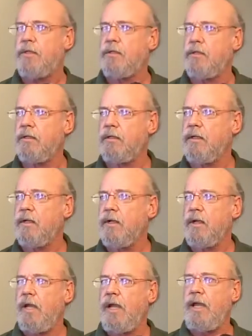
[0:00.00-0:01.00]

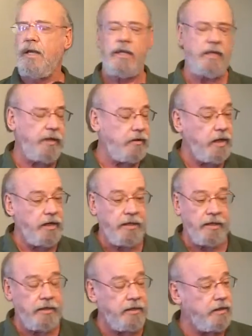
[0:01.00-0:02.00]

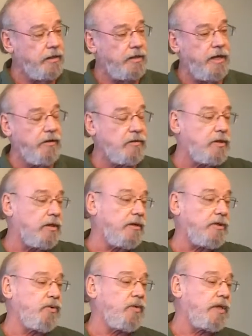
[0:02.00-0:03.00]
the
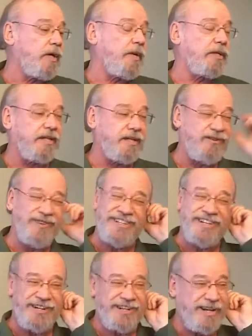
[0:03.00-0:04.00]
counselors who would come out, they'd go,
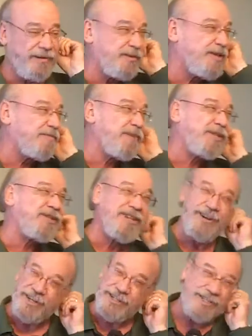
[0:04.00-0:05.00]
well, here comes the
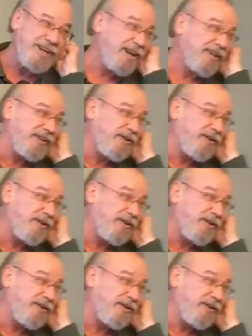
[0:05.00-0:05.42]
missionary son.